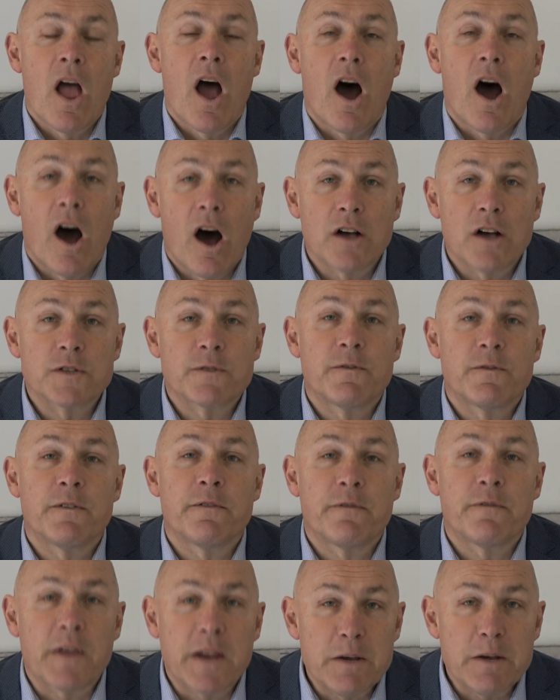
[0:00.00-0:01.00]
Ask for
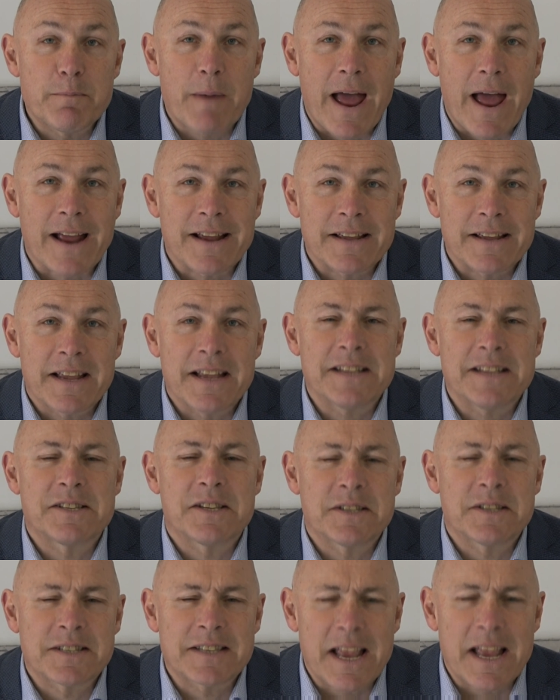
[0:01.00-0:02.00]
feedback, it's
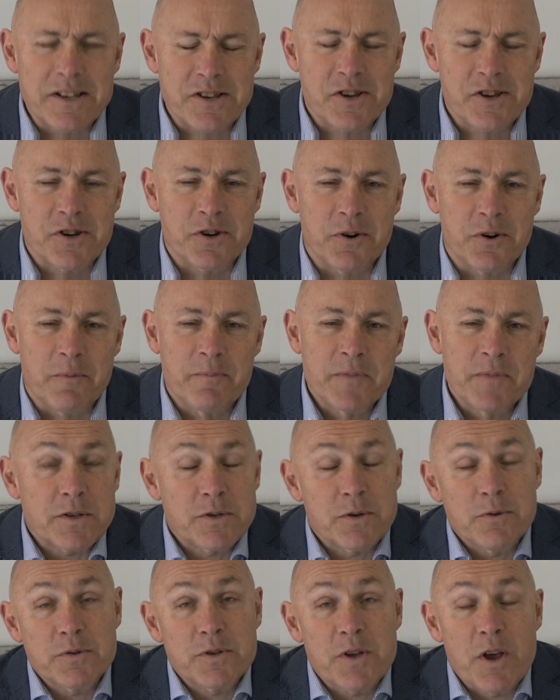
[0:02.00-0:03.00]
essential.
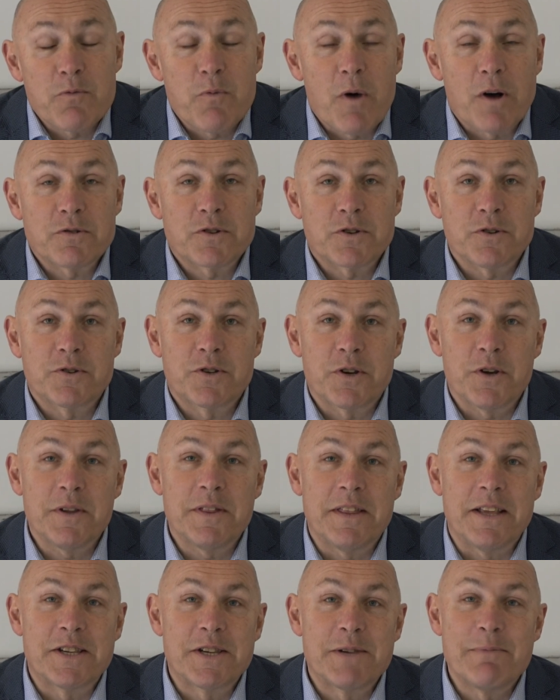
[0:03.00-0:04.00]
Plus also, whilst you're doing
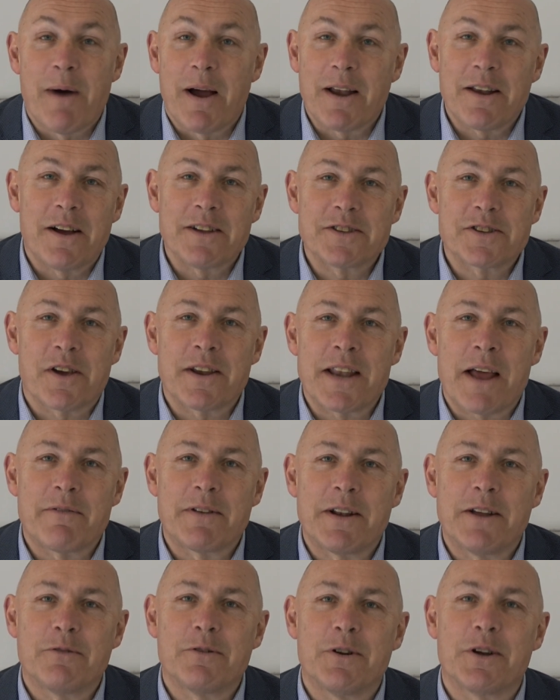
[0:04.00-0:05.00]
this, you might like to go and have a
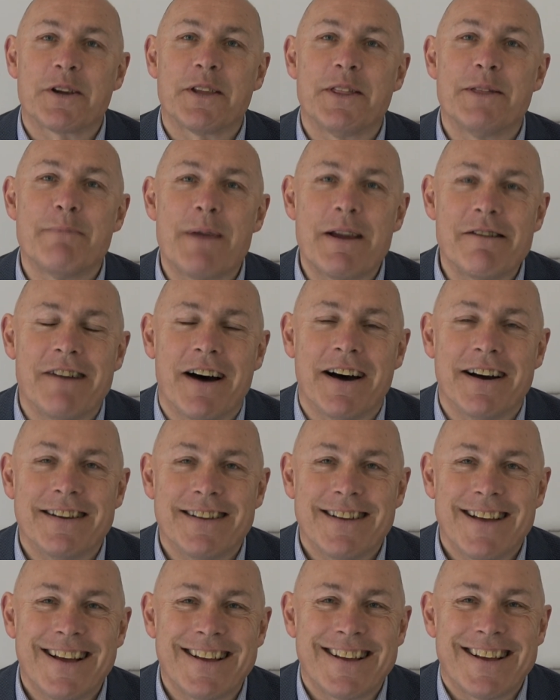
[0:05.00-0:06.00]
little look in the mirror
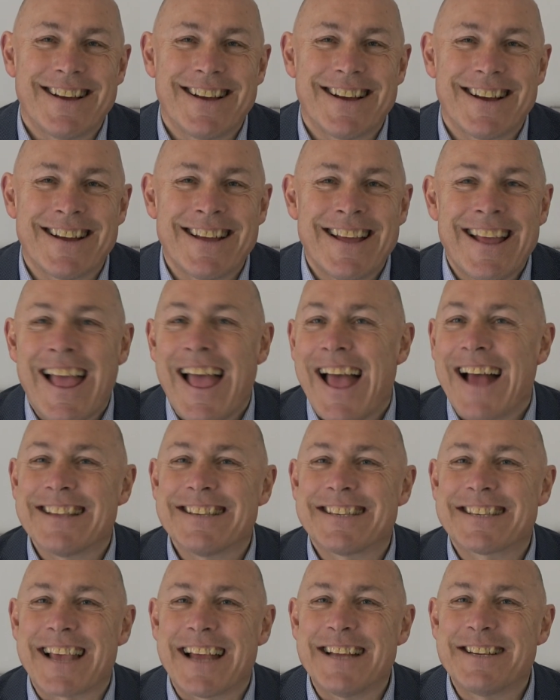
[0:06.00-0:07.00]

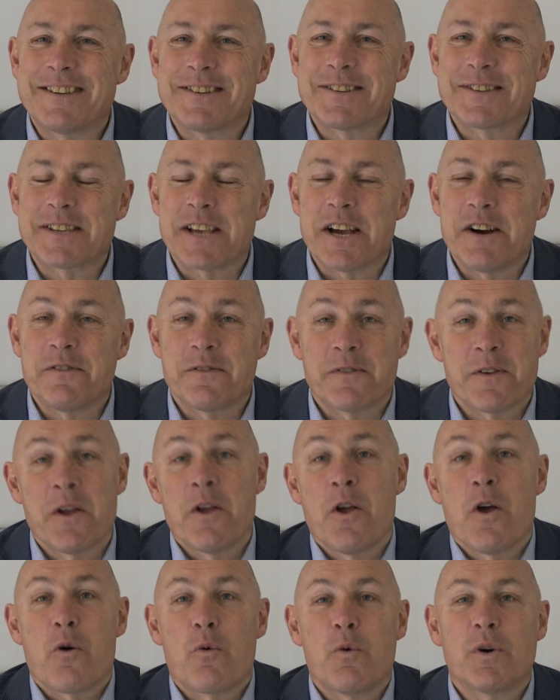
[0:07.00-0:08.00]
and say to yourself,
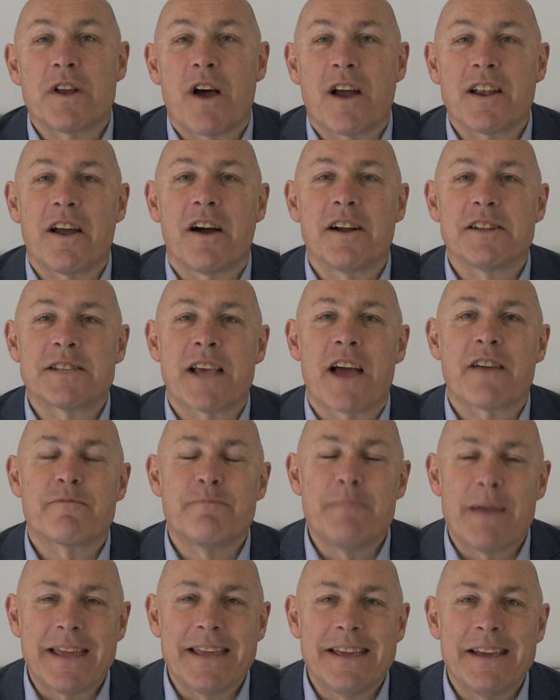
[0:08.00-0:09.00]
would I like to have
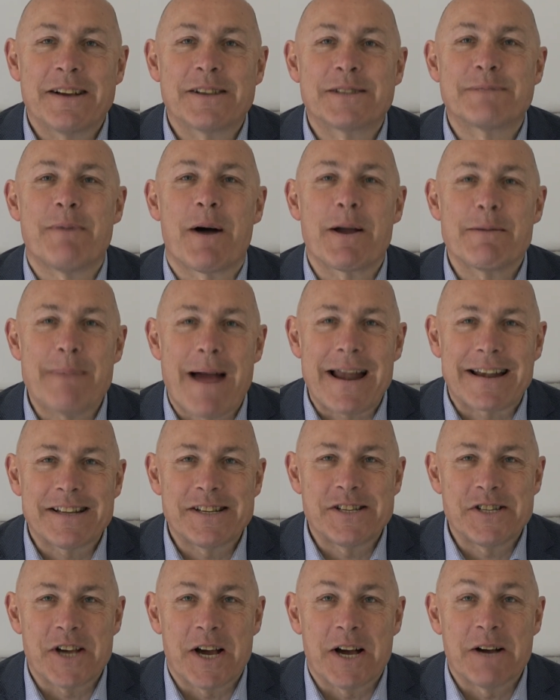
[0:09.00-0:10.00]
me as my
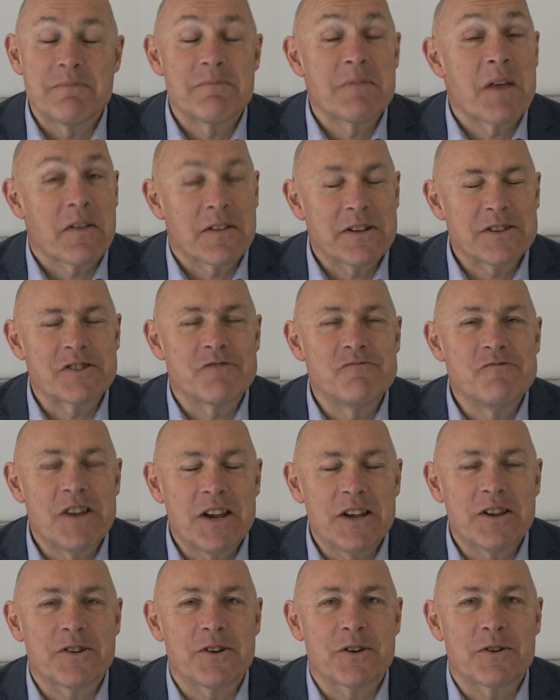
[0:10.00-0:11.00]
manager? That's a
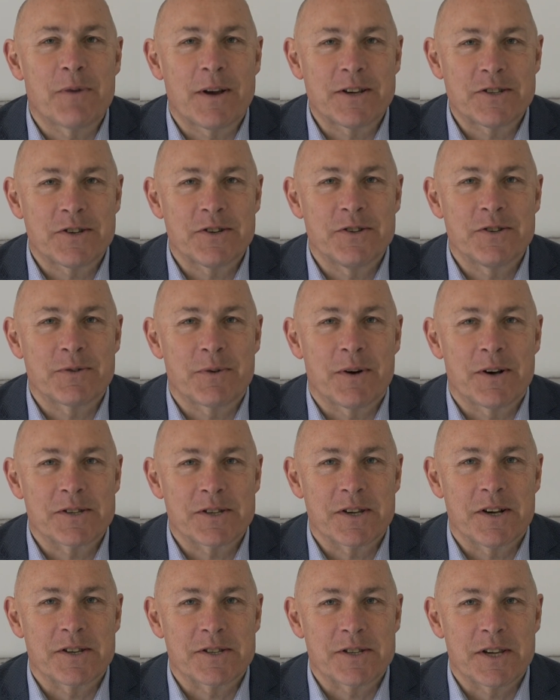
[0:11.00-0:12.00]
really good question to
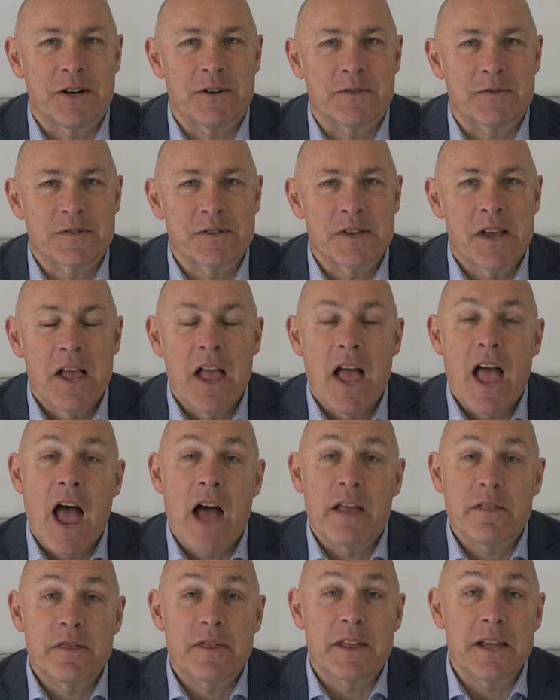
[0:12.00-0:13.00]
ask ourselves.
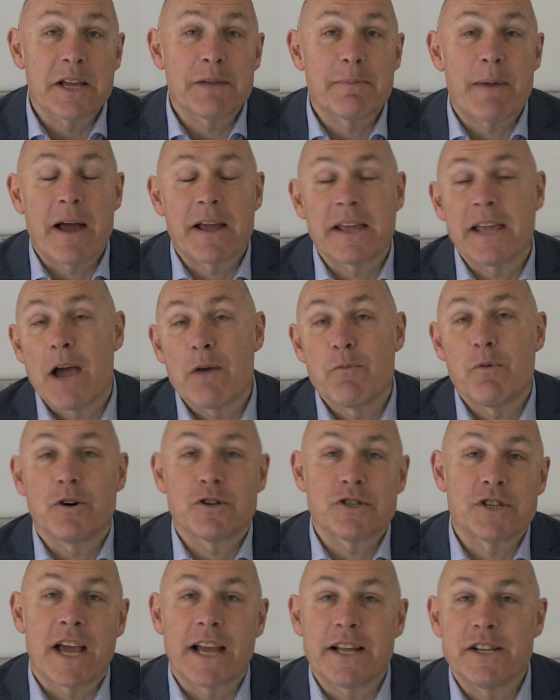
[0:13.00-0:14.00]
And think about,
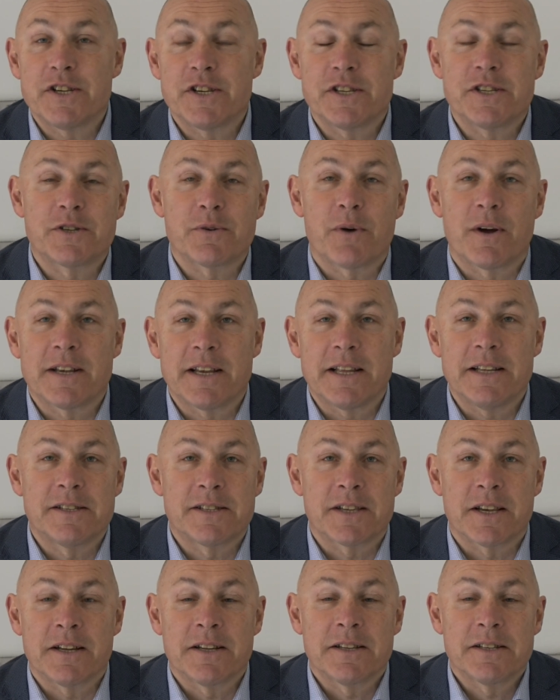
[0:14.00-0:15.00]
what changes do I need
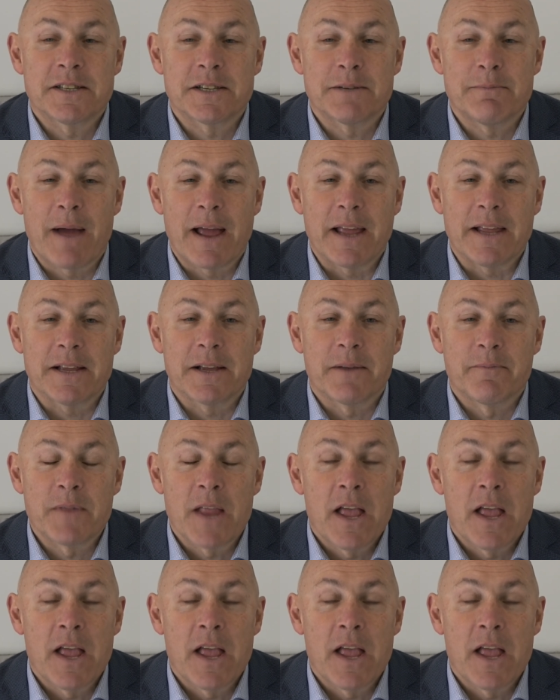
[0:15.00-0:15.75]
to make?